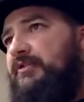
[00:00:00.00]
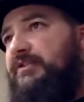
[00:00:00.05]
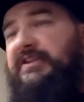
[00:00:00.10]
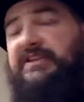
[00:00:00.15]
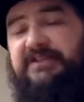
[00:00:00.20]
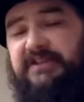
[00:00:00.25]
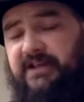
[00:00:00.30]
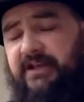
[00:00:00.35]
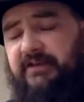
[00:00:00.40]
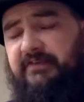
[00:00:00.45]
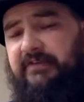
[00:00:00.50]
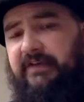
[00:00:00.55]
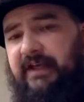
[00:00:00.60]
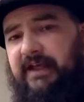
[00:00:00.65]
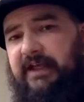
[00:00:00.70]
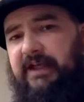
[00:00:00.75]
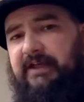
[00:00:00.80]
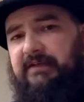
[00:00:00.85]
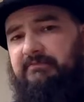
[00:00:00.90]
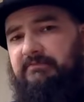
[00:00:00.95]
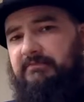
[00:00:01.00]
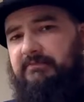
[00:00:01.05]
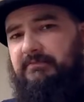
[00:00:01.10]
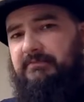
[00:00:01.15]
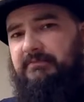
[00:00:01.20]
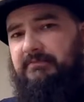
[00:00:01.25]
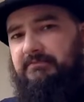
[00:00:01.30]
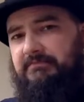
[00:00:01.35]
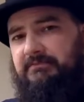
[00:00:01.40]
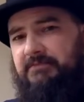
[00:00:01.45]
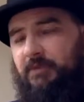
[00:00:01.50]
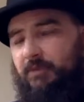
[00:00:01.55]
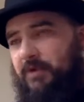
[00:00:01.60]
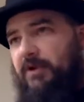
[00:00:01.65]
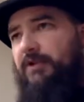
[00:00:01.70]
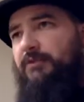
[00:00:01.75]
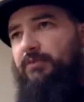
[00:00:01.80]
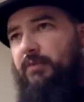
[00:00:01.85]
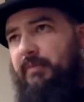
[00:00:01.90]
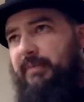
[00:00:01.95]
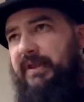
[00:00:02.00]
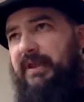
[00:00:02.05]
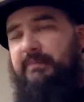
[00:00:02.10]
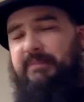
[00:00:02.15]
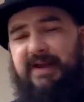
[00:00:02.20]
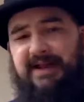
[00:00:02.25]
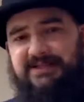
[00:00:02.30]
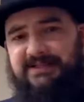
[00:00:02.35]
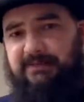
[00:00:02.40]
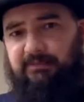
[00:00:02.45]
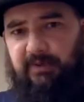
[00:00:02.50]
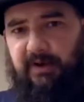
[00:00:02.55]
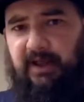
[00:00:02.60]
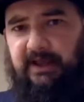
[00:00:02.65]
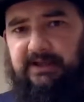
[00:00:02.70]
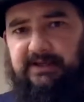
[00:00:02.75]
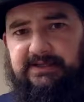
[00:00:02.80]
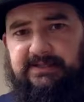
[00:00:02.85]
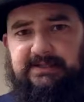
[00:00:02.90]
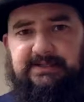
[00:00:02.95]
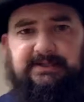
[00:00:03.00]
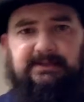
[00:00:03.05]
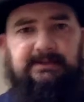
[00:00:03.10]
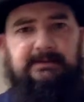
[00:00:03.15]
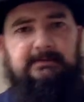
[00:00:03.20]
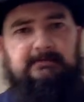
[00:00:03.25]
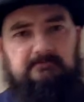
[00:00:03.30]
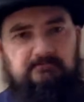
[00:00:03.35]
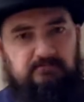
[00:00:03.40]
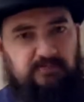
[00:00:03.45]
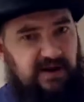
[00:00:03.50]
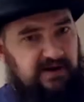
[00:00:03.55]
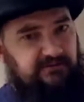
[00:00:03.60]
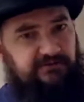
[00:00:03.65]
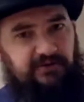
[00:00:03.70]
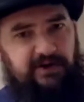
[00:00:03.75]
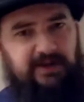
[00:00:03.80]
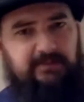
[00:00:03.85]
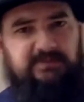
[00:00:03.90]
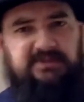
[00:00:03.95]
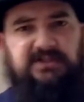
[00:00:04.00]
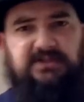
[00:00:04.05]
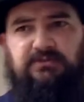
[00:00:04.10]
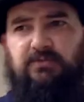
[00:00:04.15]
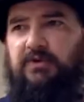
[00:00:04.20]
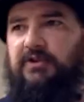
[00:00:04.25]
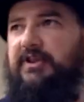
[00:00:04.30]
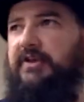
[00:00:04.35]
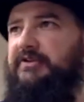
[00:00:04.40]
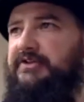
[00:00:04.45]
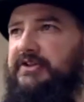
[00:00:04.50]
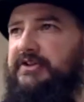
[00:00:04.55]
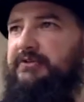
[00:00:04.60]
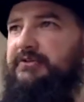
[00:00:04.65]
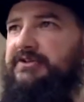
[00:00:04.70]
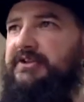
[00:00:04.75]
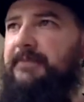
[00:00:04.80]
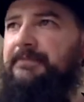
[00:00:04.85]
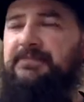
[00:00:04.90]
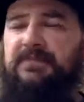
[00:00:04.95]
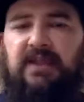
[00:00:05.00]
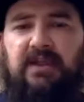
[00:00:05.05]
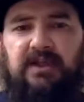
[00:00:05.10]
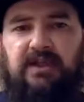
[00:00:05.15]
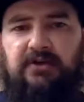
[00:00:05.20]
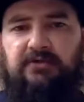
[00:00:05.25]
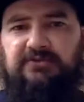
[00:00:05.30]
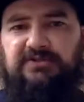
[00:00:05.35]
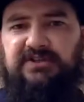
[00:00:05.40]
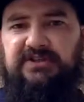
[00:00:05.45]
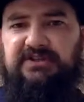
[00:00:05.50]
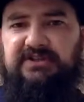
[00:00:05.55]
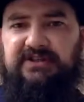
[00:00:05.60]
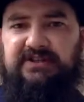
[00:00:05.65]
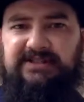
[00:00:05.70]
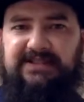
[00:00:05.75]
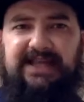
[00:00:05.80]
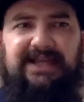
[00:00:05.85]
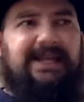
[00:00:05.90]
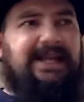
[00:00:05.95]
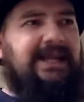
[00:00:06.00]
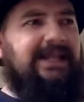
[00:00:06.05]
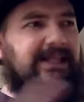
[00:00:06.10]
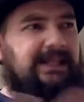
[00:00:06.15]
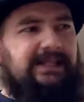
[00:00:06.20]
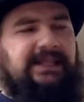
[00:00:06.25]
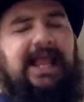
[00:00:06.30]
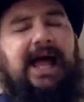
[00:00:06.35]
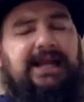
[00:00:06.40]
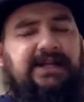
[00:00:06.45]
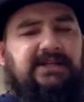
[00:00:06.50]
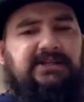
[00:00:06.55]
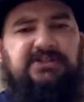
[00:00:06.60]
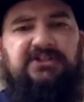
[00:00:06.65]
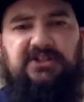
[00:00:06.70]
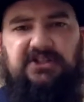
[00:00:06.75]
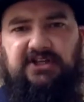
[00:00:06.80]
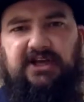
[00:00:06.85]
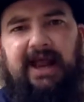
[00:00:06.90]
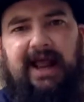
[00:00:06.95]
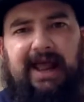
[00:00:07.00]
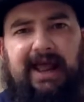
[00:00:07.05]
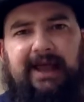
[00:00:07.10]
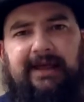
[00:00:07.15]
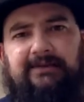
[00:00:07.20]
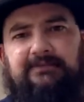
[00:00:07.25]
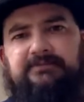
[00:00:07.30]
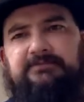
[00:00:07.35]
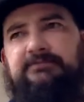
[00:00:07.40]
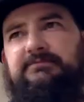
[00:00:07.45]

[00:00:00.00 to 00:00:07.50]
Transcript: deserve it. The world will be a better place. Ben Phillips is one of those who's taking the lion's share,